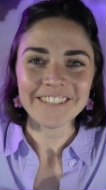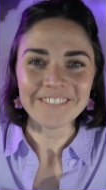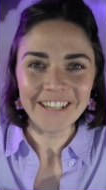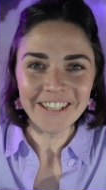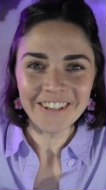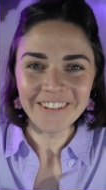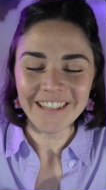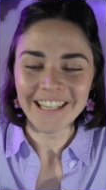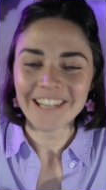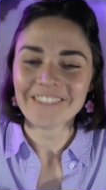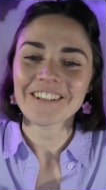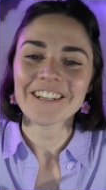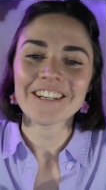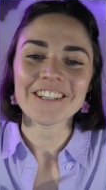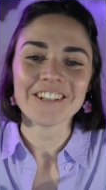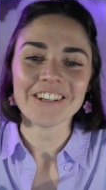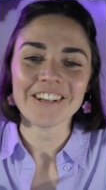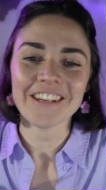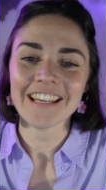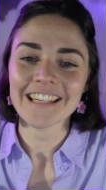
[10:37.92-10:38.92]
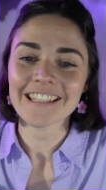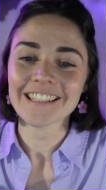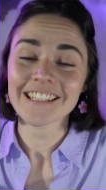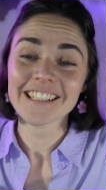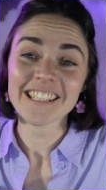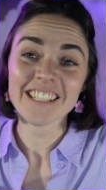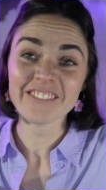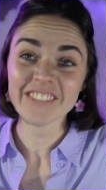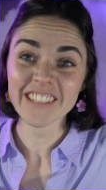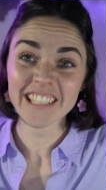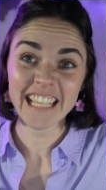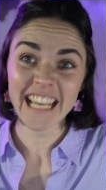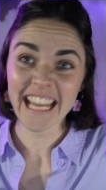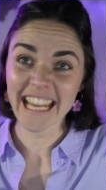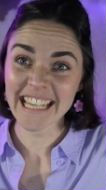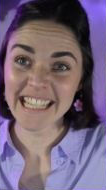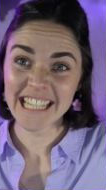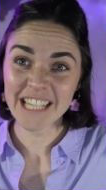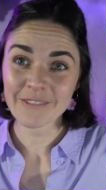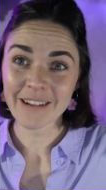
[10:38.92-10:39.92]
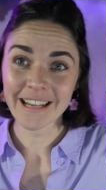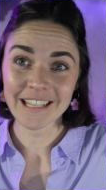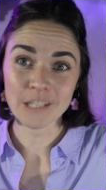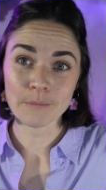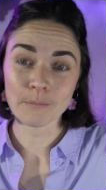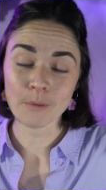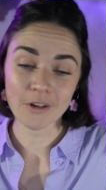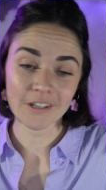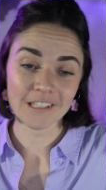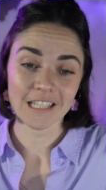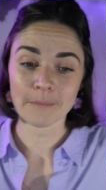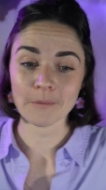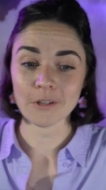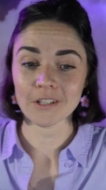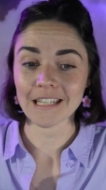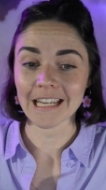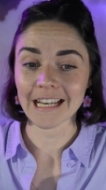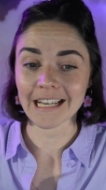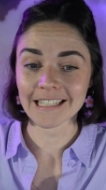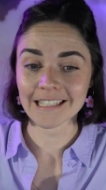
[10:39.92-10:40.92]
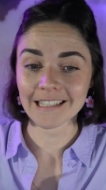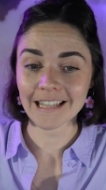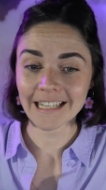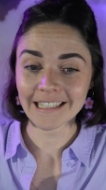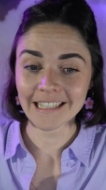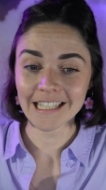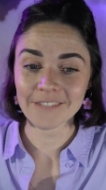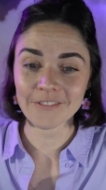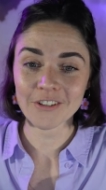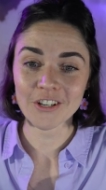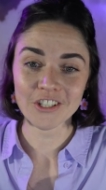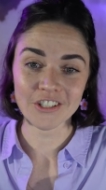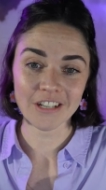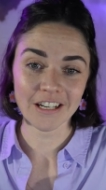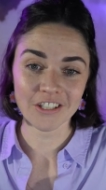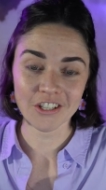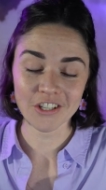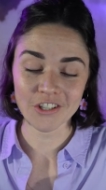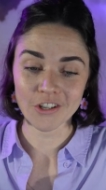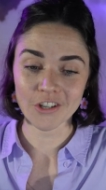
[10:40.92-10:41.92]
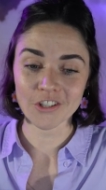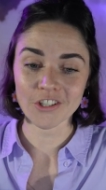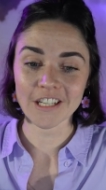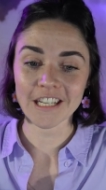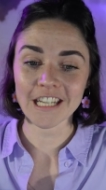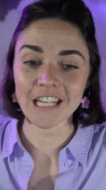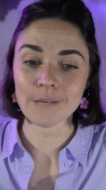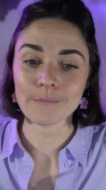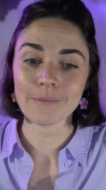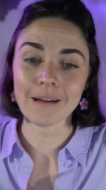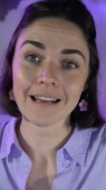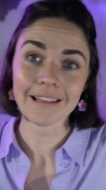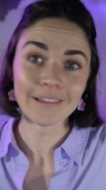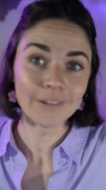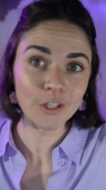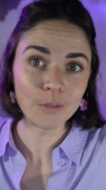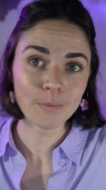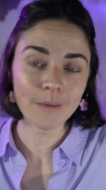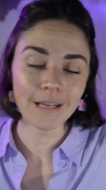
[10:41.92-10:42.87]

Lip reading: The final thing I want to show you is just a really easy way to box up your text, like this version I just showed you here, but a little